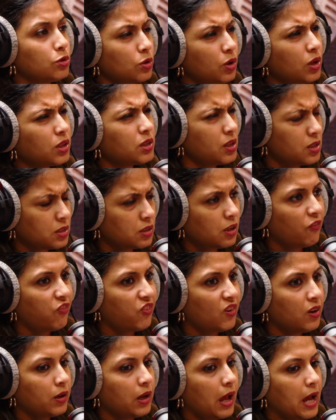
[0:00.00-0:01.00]
So it's
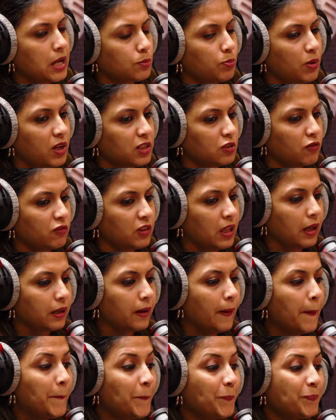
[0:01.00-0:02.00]
different aspects of that.